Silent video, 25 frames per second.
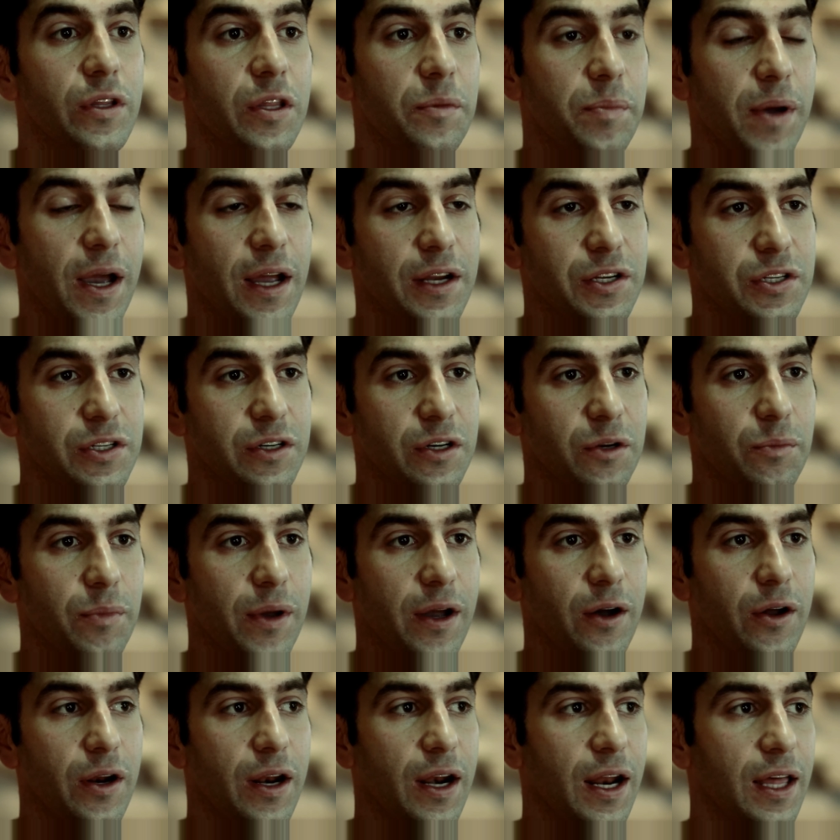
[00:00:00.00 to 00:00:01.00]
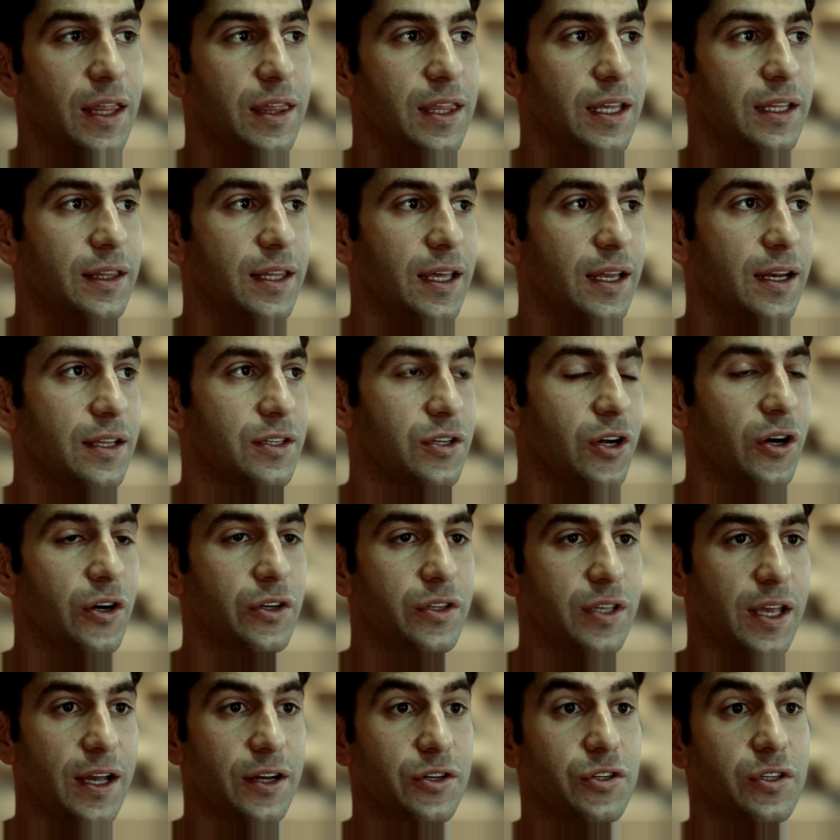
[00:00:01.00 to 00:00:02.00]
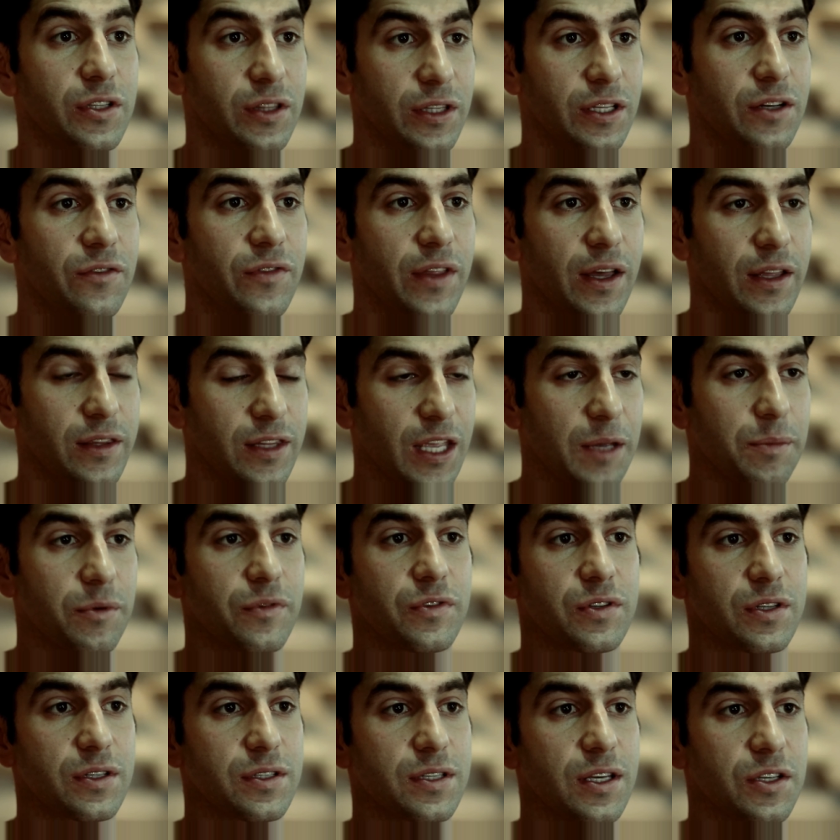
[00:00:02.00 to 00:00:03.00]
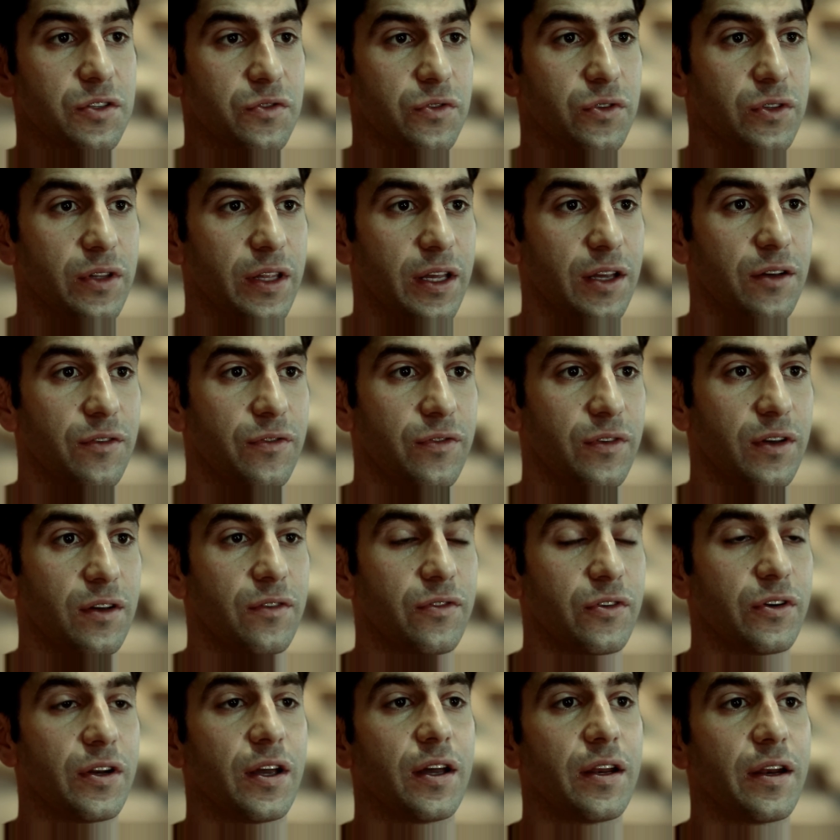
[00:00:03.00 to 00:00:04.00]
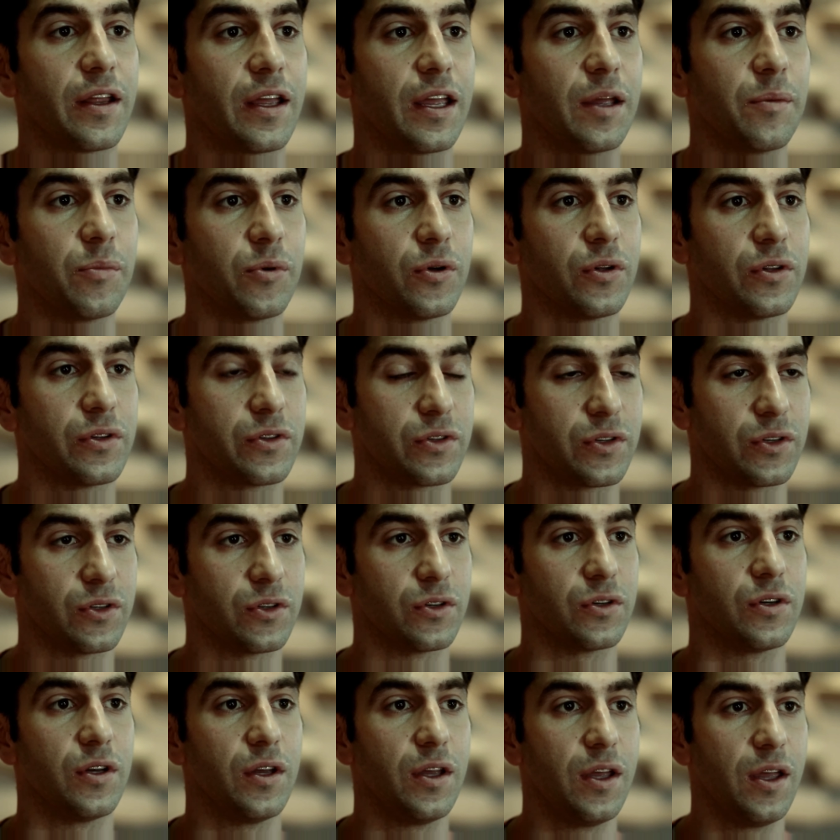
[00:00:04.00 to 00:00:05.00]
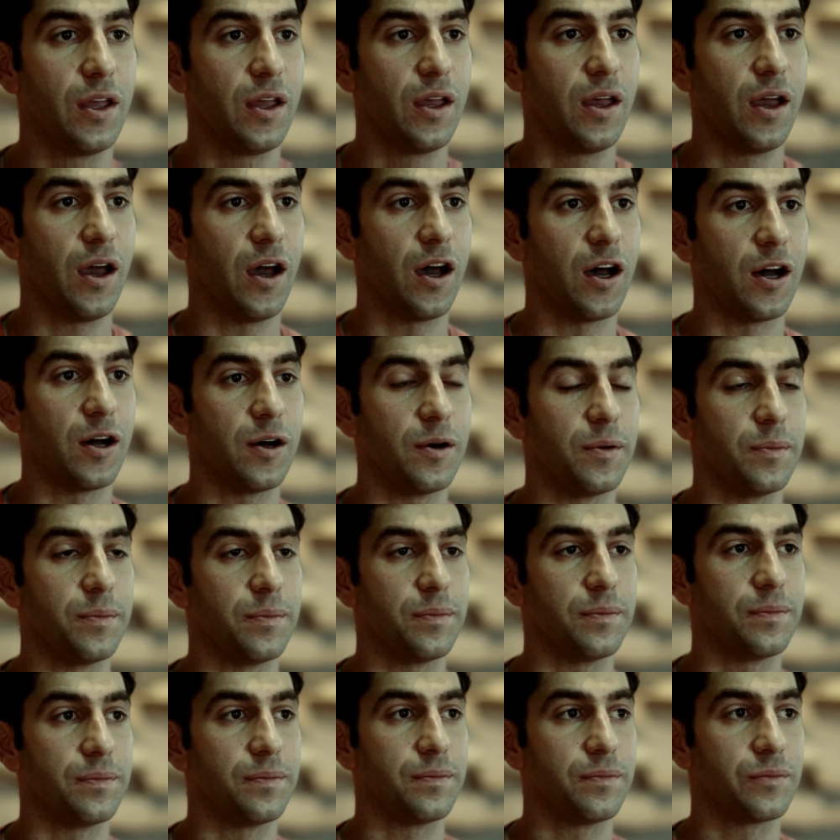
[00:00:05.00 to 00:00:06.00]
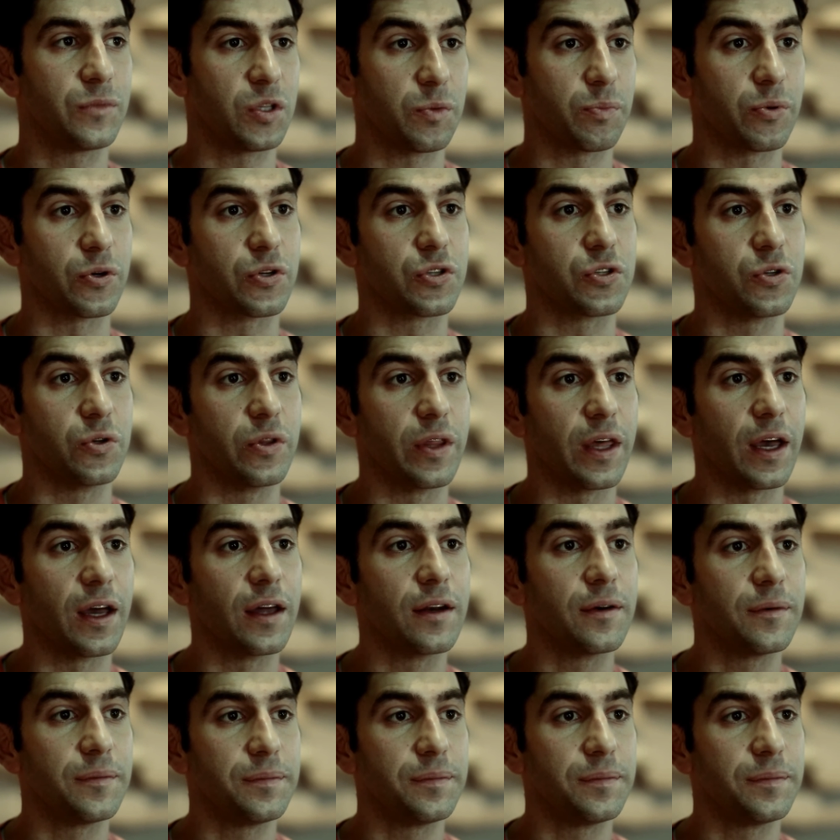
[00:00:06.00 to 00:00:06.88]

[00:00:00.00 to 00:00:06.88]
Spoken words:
passionate about. And I think that it's hard to actually live that type of successful life if you're not able to pursue that.